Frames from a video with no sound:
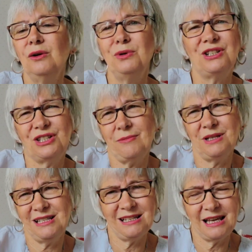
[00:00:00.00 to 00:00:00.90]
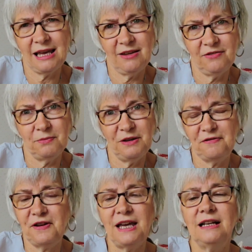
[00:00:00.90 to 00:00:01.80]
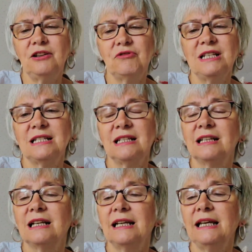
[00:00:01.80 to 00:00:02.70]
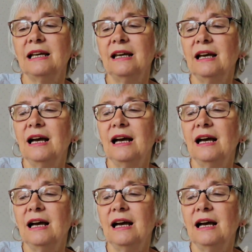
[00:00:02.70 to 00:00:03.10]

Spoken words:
which somebody gave me fairly recently,